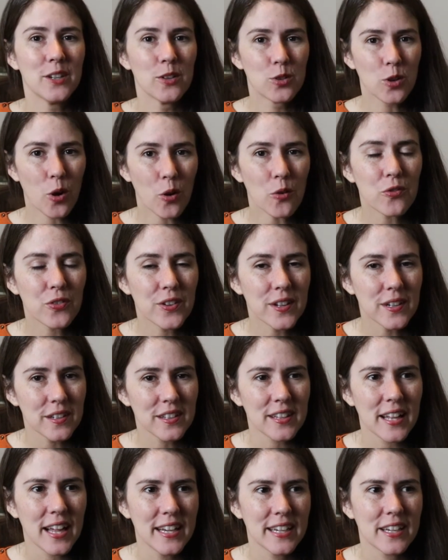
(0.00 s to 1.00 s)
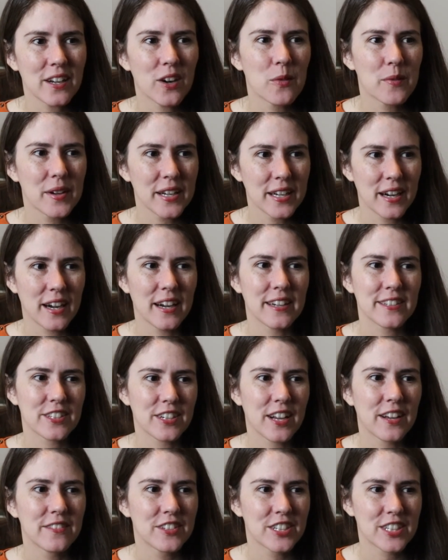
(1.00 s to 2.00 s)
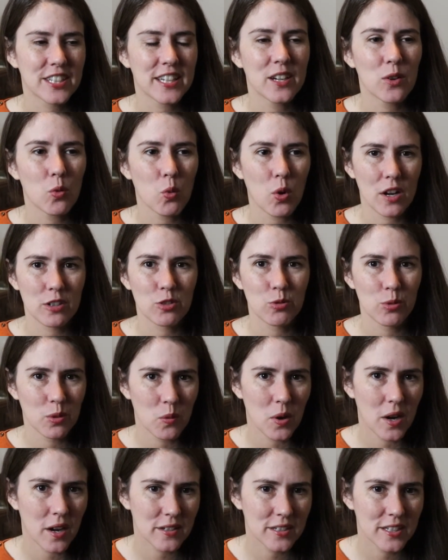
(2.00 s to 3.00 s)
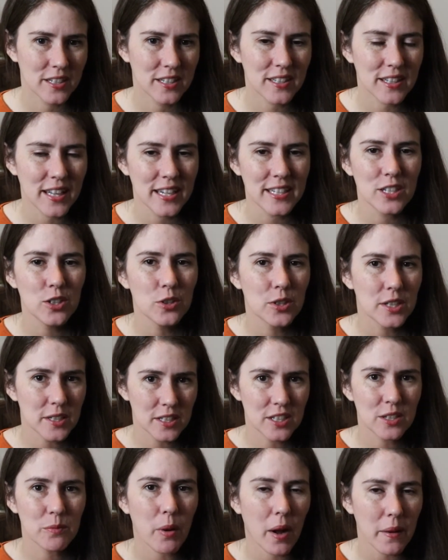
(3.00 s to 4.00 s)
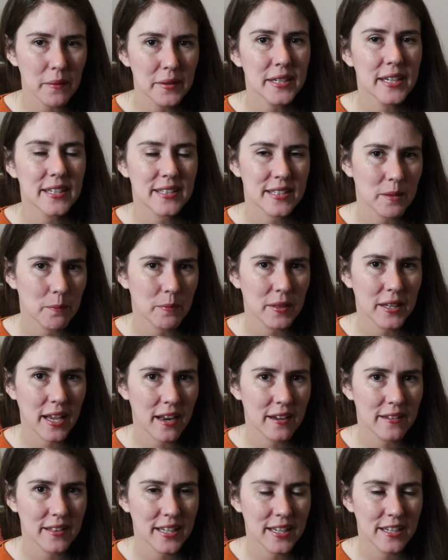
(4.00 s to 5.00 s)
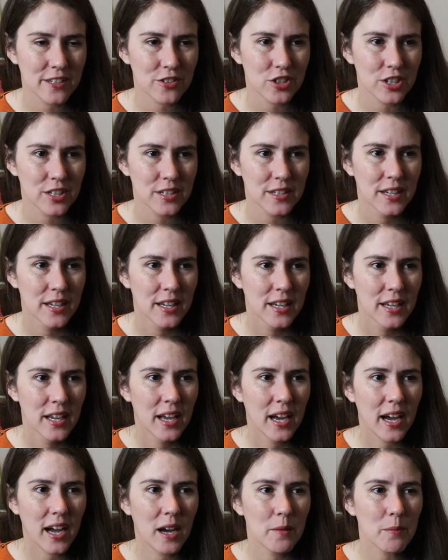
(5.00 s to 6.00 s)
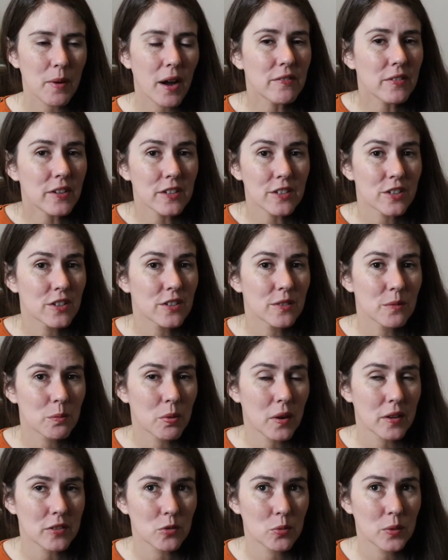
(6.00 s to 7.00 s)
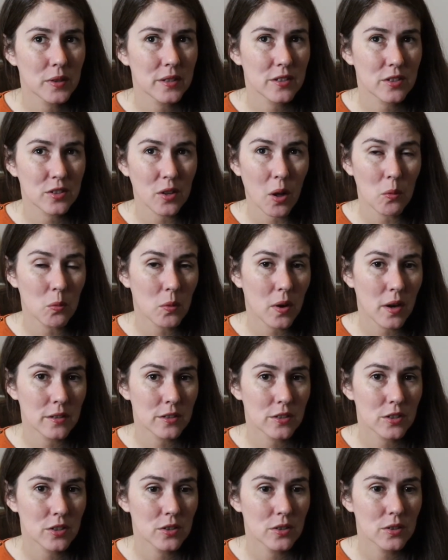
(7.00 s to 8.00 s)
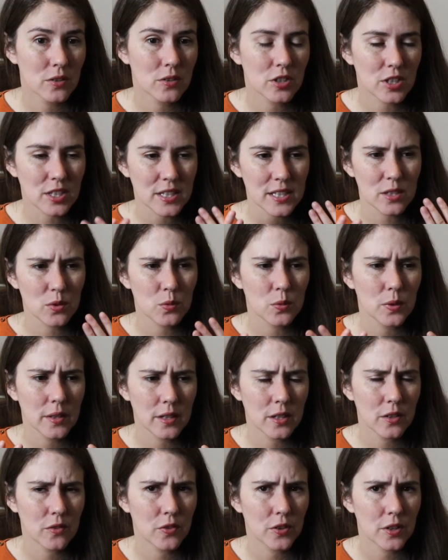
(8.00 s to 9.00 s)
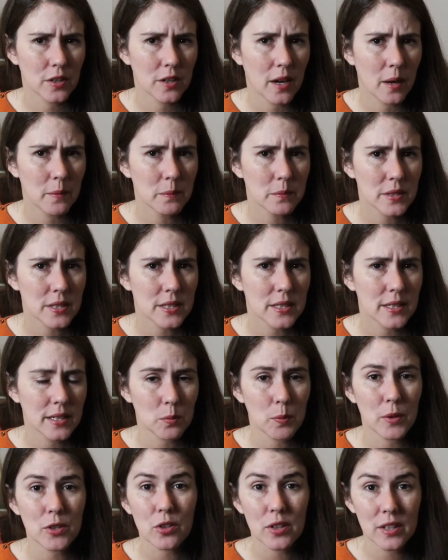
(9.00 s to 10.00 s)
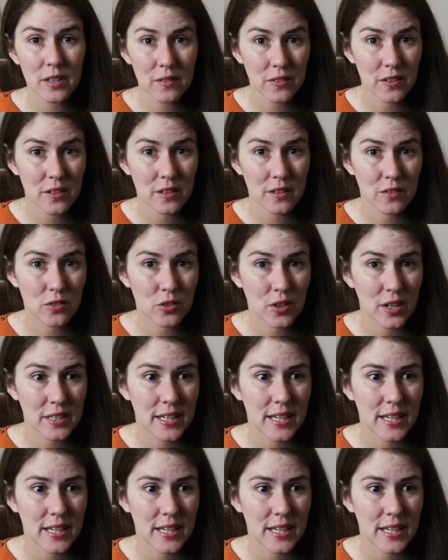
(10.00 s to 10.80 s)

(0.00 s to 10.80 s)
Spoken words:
don't feel like, oh my gosh, I'm just gonna wash with water. Like, you can probably get something out of the kitchen. I've also brushed with salt water too, just because it's really good for your gums, especially if you're trying to